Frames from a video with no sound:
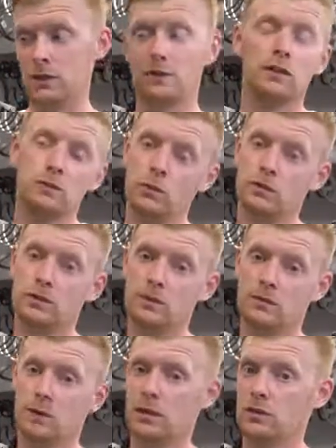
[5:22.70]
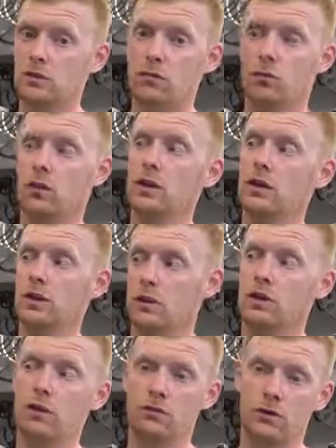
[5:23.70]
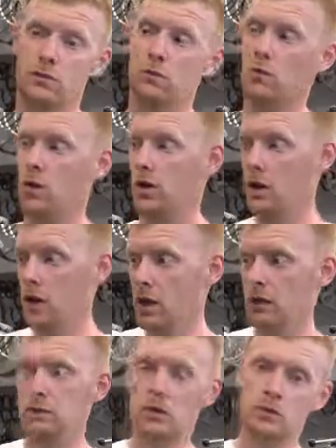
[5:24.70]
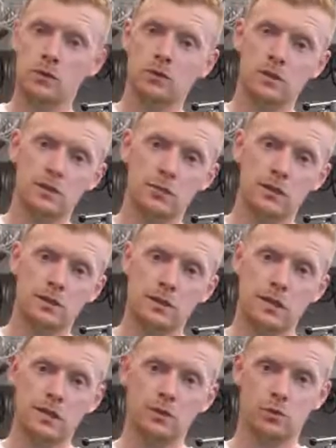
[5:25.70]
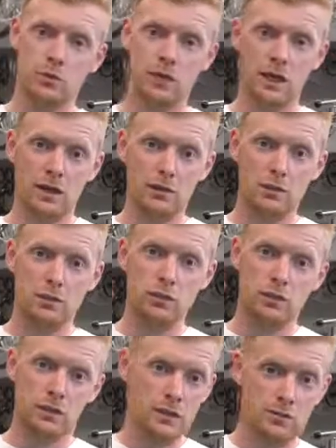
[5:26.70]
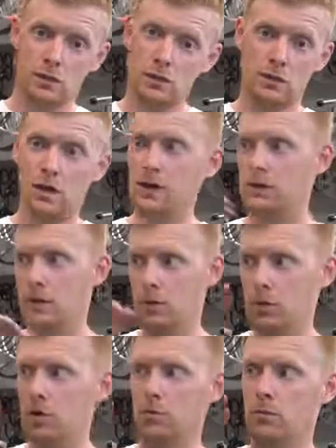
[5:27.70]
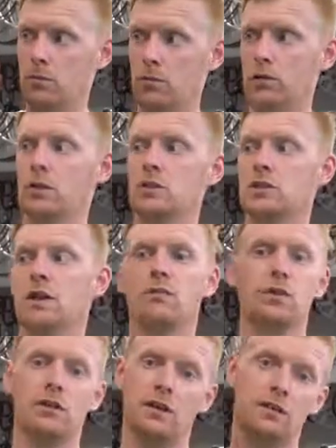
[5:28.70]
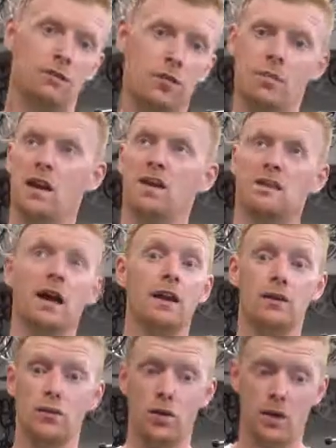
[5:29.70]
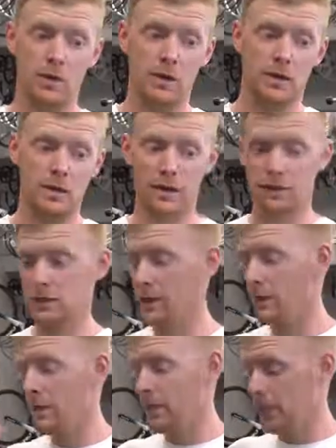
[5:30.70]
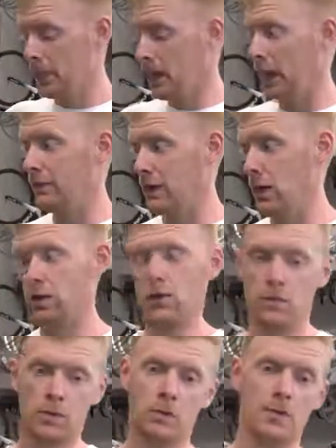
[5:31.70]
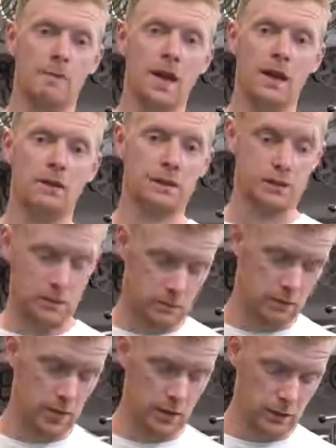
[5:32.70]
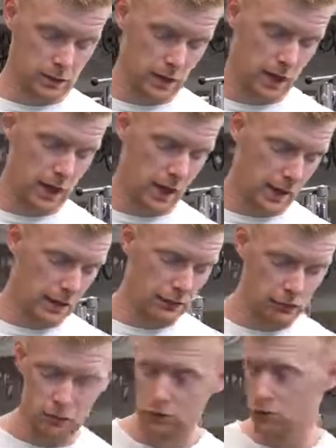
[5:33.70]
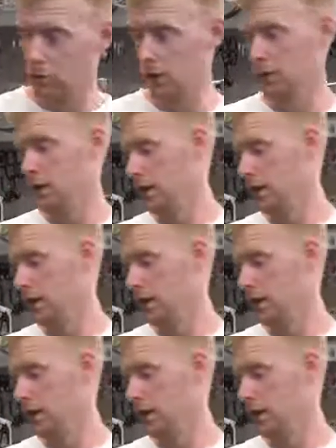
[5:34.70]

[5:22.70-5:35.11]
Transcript: This one seems like it's a really good, efficient one. WTB seat, which Santa Cruz seems to like. They put on pretty much everything for the past I don't know how many years. And they are coming with a Maxxis Minion tire as usual.